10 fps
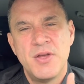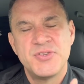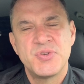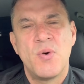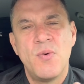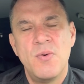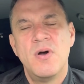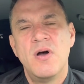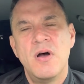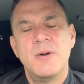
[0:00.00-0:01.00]
So
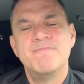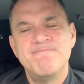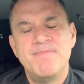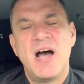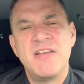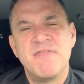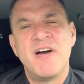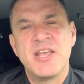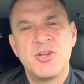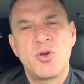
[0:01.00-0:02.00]
I
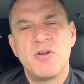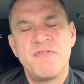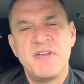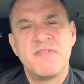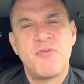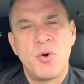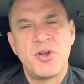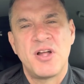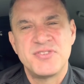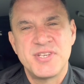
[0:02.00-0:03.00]
invite you to go to
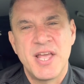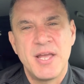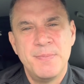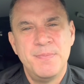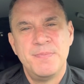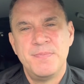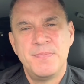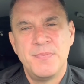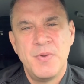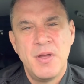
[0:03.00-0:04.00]
feeditforward.ca
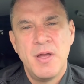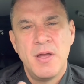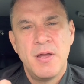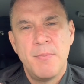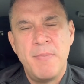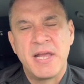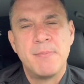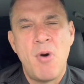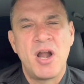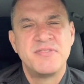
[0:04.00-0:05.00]
make a
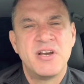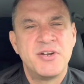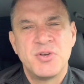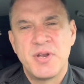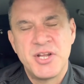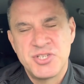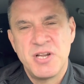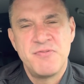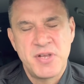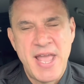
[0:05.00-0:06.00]
monetary donation
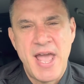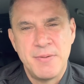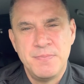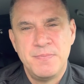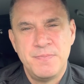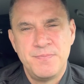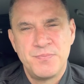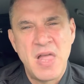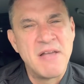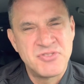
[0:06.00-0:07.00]
if you can.
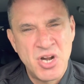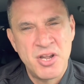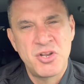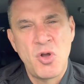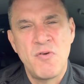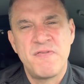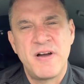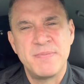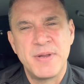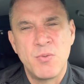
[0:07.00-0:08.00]
I started a
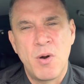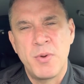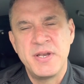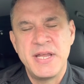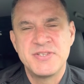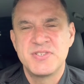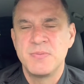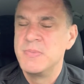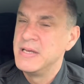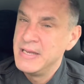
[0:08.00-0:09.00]
GoFundMe where we need
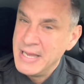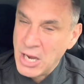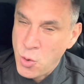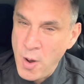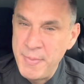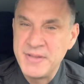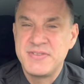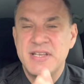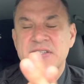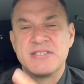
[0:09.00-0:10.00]
some
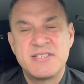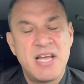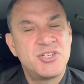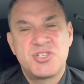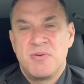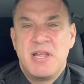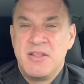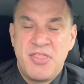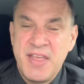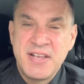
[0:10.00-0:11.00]
equipment and such
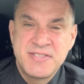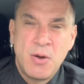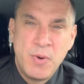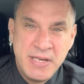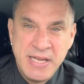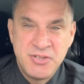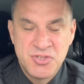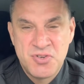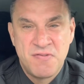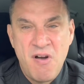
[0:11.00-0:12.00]
and things that we need to
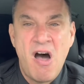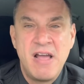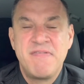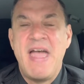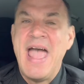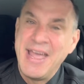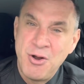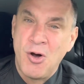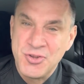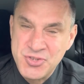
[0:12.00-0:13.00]
survive and
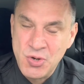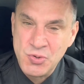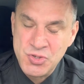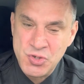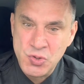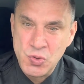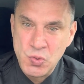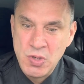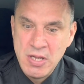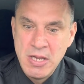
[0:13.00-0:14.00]
also
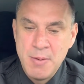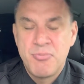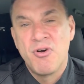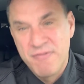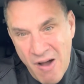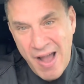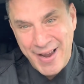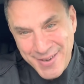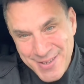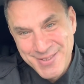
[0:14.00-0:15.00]
to
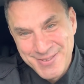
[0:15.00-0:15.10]
provide